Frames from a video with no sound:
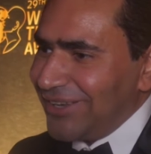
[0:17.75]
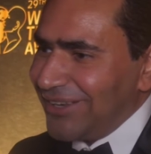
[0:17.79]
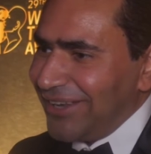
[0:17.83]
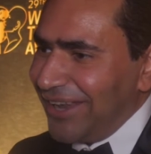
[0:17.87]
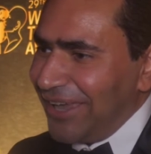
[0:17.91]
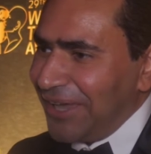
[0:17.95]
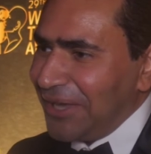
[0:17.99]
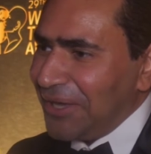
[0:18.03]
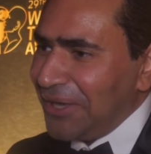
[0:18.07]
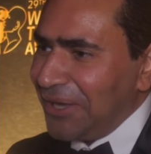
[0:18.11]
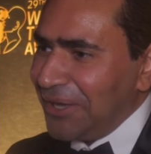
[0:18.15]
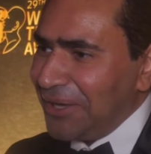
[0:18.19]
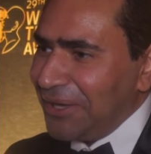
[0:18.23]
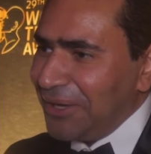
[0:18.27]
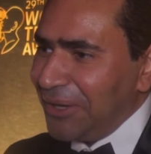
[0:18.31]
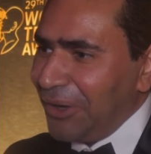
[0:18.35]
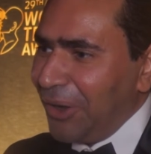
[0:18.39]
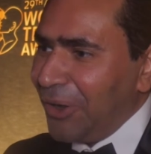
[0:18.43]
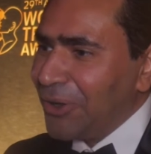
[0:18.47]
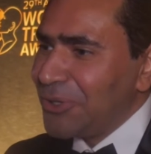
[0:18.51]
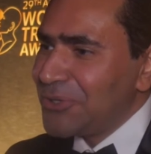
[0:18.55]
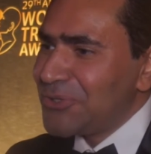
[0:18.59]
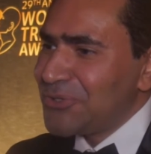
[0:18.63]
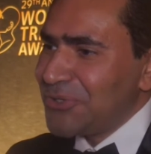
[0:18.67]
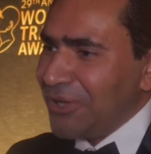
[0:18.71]
like a
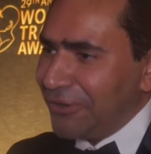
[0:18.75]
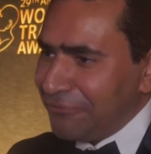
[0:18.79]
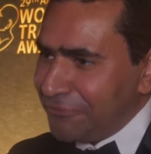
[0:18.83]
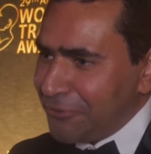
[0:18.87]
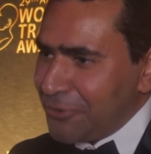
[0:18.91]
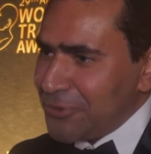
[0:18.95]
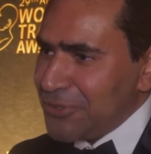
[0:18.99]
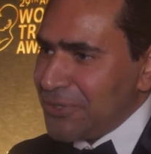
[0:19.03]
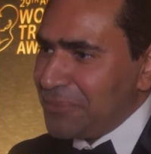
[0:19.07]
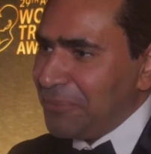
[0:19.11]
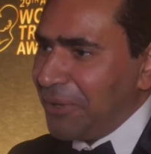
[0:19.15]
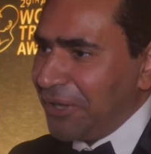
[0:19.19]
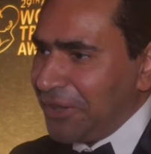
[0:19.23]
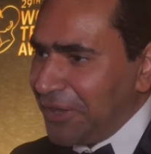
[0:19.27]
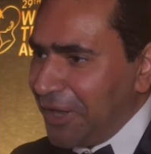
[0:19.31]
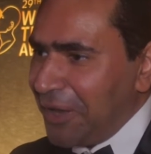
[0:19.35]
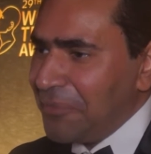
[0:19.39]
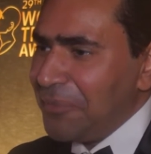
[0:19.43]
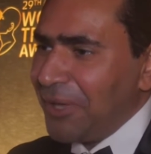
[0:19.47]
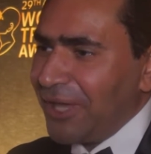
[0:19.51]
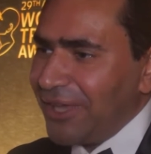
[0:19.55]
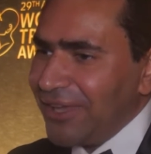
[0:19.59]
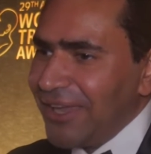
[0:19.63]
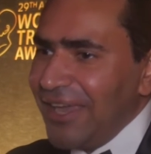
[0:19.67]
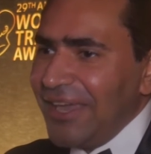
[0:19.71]
long stop for the
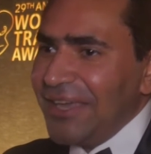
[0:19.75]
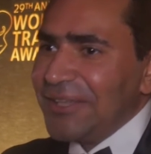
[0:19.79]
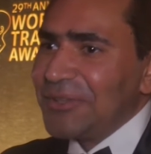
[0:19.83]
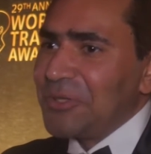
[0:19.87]
pandemic